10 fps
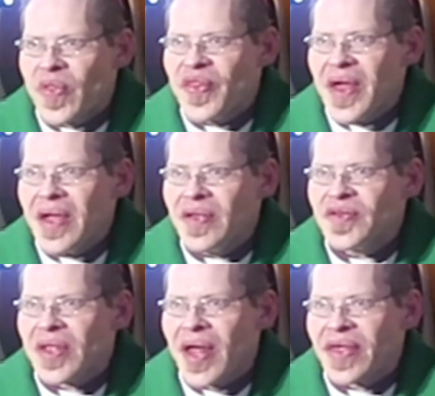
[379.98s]
When
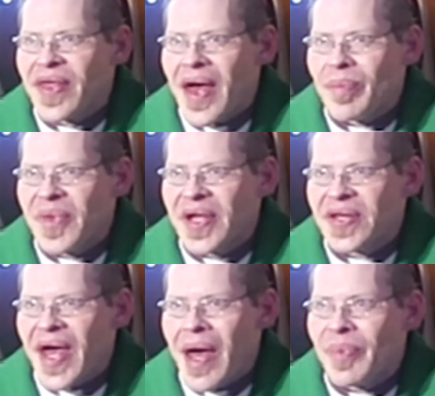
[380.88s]
things like that
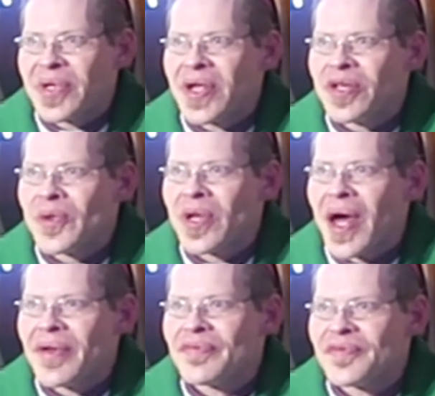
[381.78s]
begin to happen in your
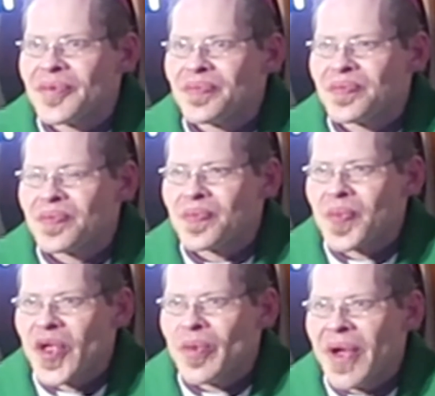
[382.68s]
life,
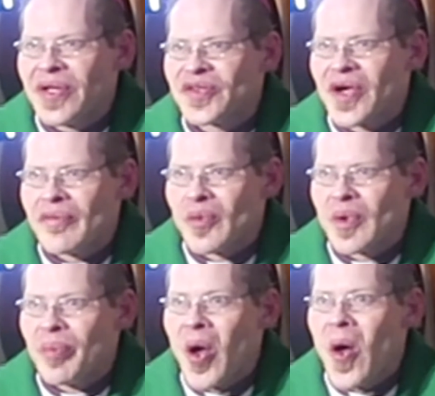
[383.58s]
you may discover
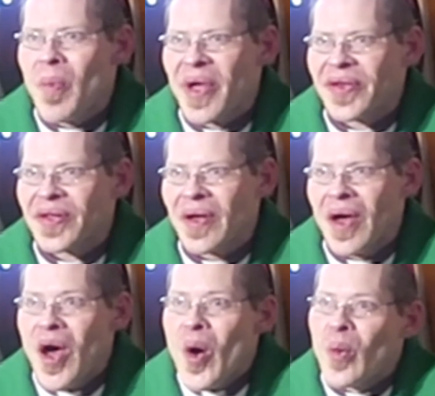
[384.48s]
what Paul meant
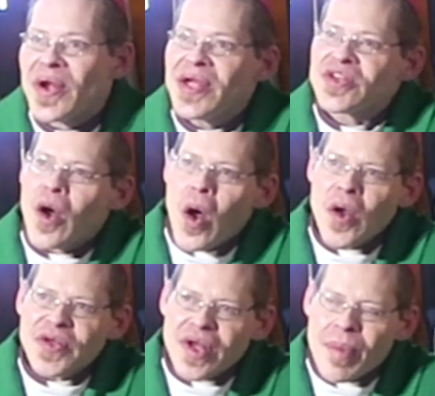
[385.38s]
when he
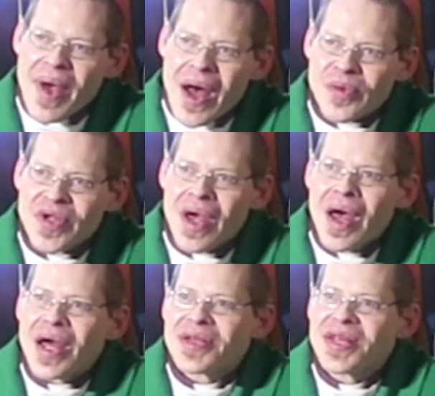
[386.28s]
talked about
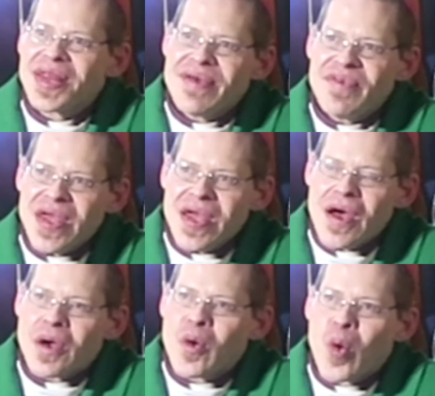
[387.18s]

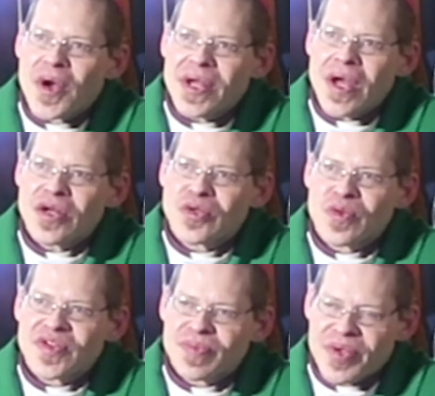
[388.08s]
living according
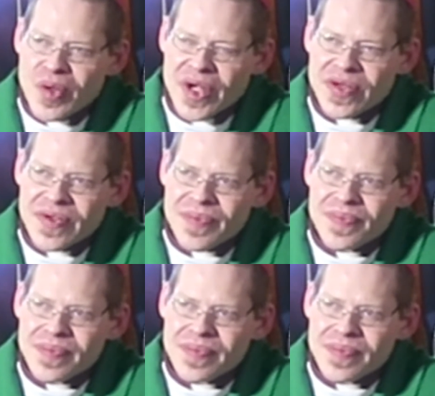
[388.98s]
to the Spirit.